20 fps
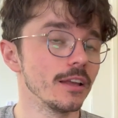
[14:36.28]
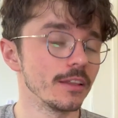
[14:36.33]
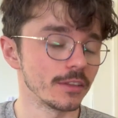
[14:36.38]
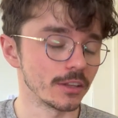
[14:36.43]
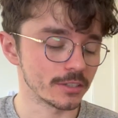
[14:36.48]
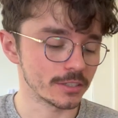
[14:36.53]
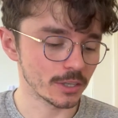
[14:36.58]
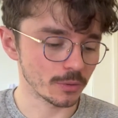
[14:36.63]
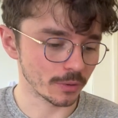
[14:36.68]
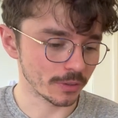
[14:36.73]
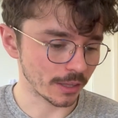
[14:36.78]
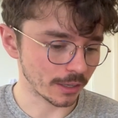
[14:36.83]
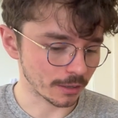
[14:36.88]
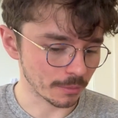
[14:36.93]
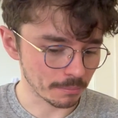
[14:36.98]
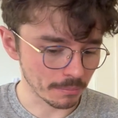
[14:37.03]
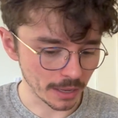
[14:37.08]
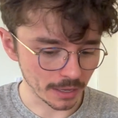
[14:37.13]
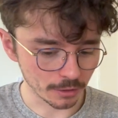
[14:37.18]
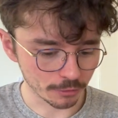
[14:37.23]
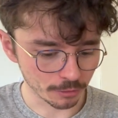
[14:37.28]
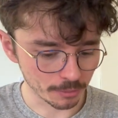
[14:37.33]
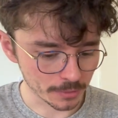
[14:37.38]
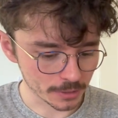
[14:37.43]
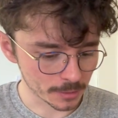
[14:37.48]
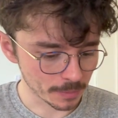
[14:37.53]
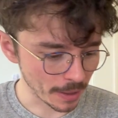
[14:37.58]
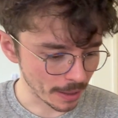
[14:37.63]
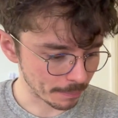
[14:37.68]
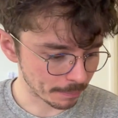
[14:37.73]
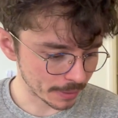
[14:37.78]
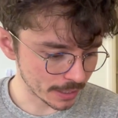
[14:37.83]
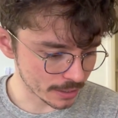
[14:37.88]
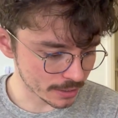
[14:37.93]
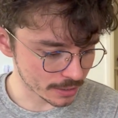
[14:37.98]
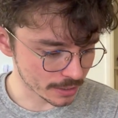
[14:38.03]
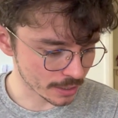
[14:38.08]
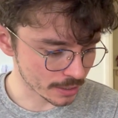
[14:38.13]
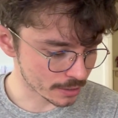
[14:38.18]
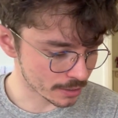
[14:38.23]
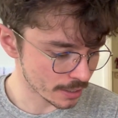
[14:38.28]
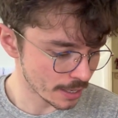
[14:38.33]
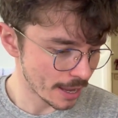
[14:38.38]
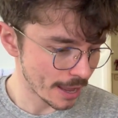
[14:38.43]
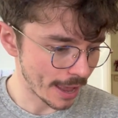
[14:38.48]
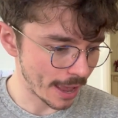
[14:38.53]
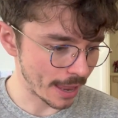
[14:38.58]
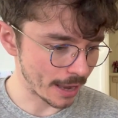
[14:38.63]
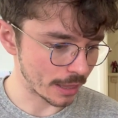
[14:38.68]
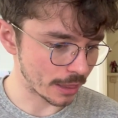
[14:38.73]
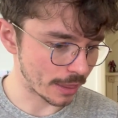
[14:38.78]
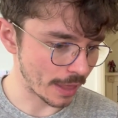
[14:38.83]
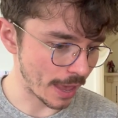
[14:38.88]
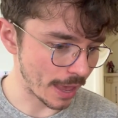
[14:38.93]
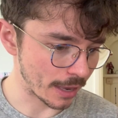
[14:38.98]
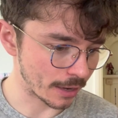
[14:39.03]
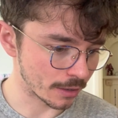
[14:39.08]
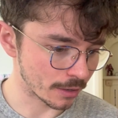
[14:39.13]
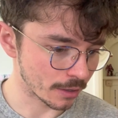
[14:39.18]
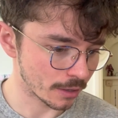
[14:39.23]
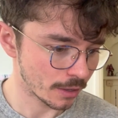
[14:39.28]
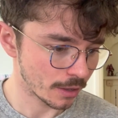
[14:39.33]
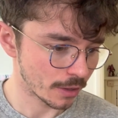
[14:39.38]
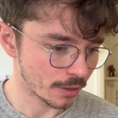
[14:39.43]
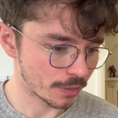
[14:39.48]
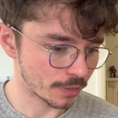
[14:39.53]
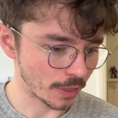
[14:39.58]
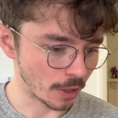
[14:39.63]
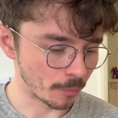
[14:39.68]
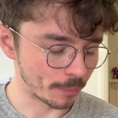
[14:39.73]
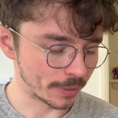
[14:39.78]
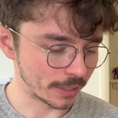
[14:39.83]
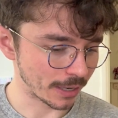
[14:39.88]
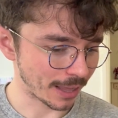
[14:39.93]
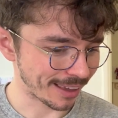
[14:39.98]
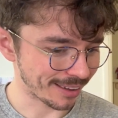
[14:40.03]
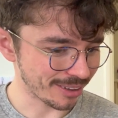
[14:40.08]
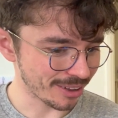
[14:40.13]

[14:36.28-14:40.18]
They'll see what they can make from the spare pieces, and then they'll be like,